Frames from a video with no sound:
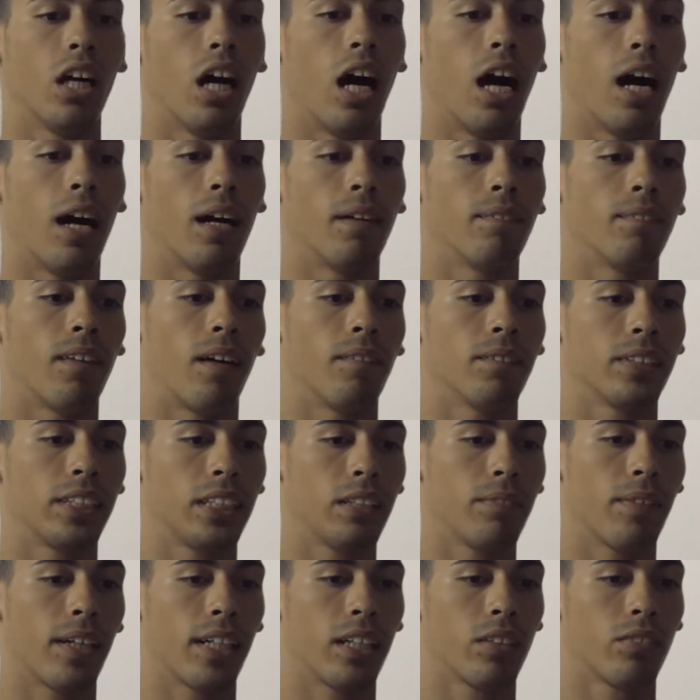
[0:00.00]
Um, I'm gonna see
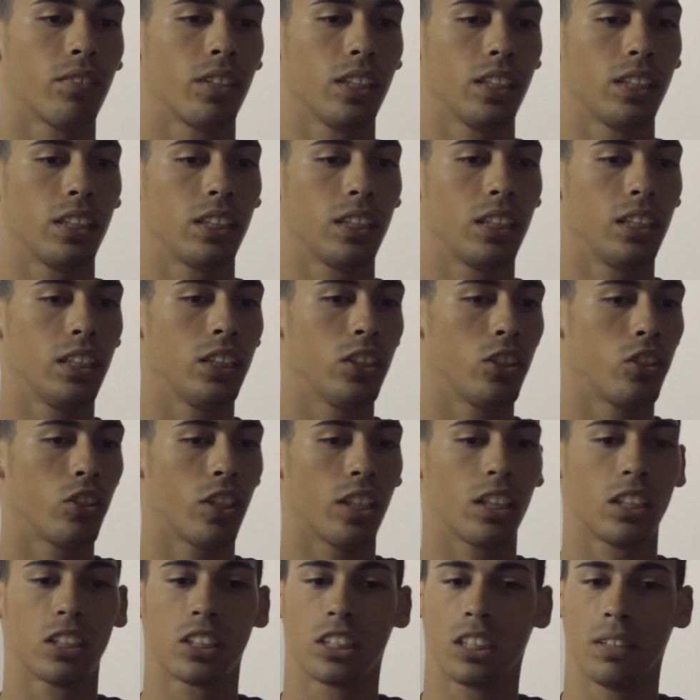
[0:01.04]
if I can release a teaser
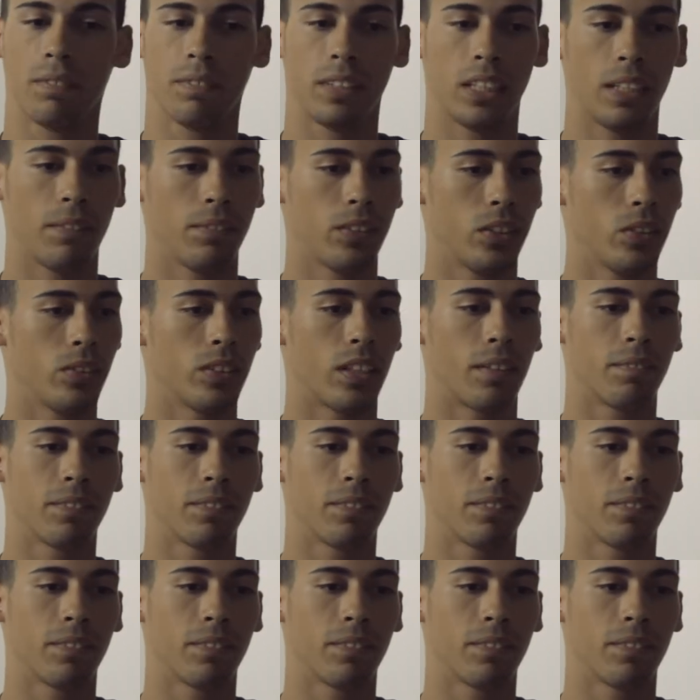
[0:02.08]
trailer sometime soon.